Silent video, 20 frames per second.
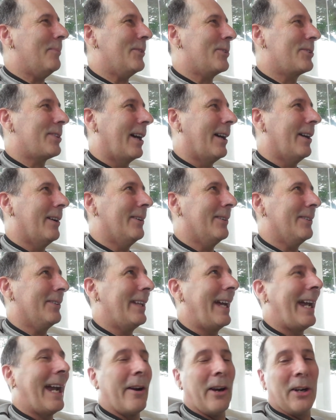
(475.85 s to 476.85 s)
So
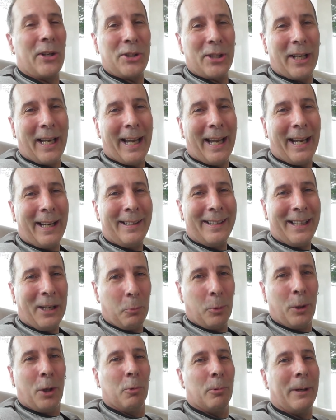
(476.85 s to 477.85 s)
they are a chain. They're
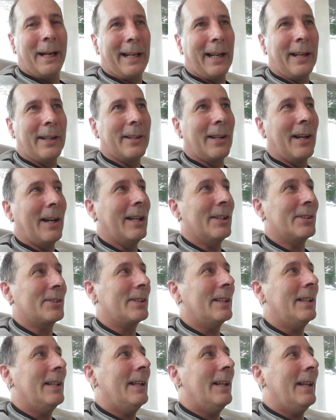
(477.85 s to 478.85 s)
well recognised,
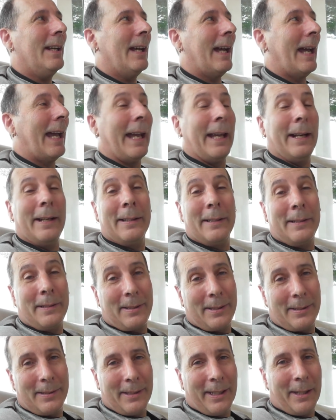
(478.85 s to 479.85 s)
and
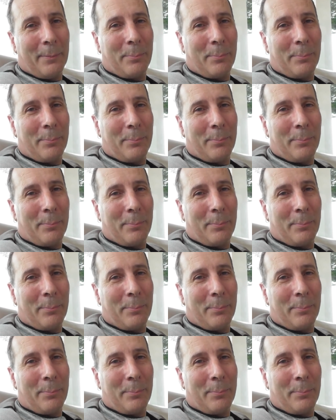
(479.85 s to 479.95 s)
the